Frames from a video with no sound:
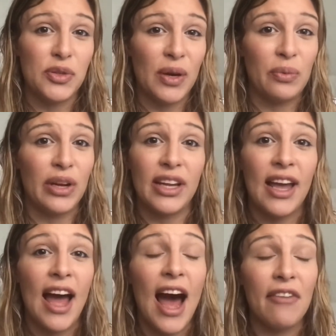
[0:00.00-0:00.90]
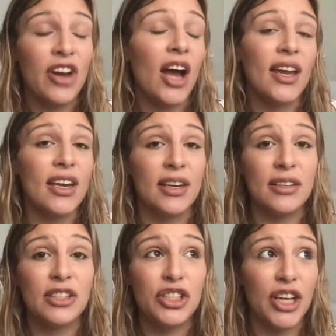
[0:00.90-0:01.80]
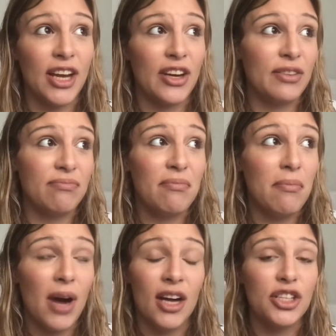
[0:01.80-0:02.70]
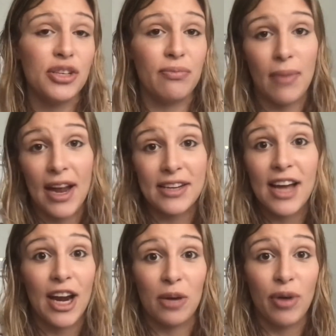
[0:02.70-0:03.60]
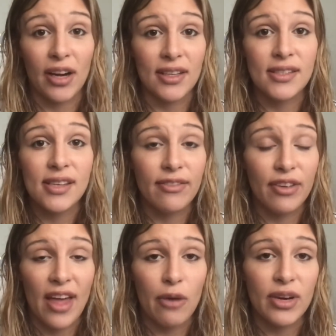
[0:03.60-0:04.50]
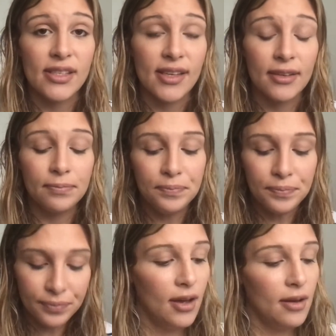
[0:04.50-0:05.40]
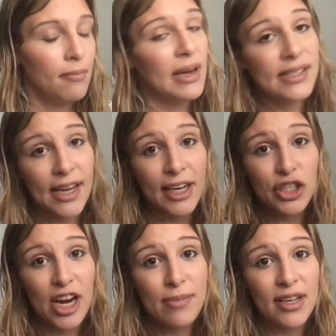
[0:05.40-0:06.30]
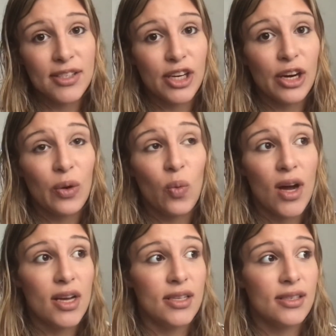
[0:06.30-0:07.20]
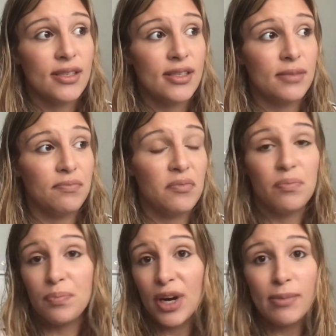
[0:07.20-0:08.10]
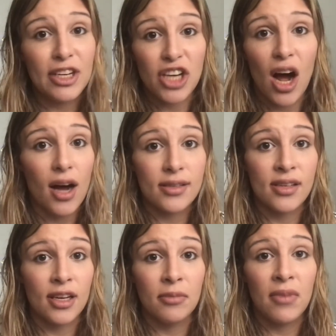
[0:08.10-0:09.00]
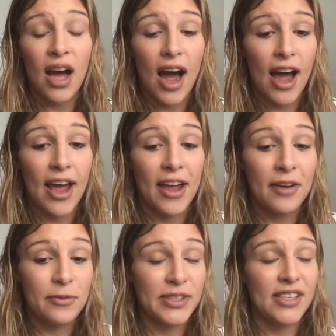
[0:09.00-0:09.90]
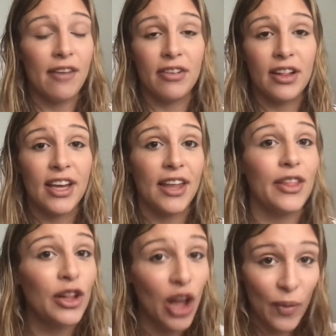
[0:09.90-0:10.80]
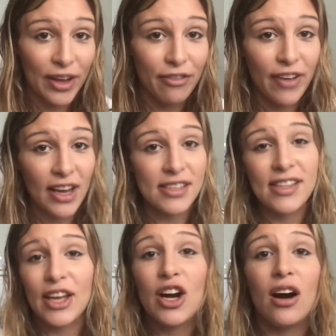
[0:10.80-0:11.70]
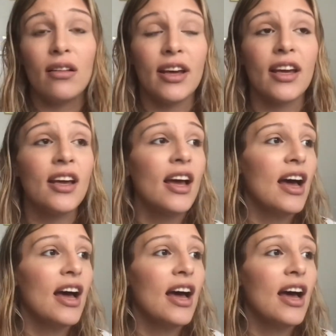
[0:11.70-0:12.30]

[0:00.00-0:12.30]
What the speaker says: So I really have not eaten chicken much my entire pregnancy for that reason. My second trimester was pretty much awesome. I was definitely in the glowing phase, they call it.